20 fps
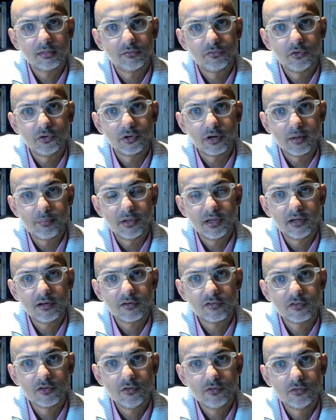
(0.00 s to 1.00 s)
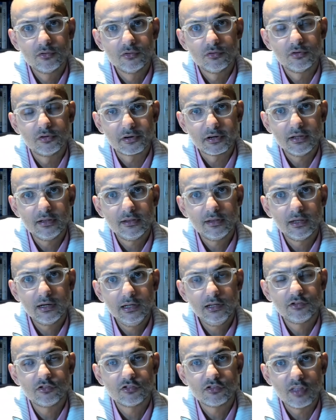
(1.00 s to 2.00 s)
for a person who already
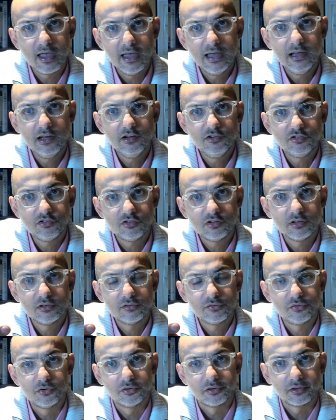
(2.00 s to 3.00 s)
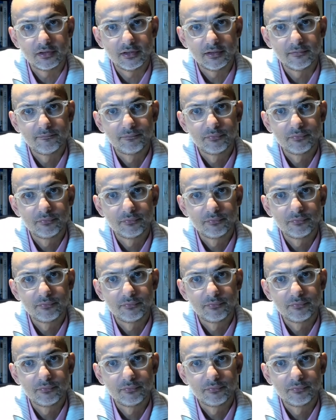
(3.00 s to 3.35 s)
reached the age 40.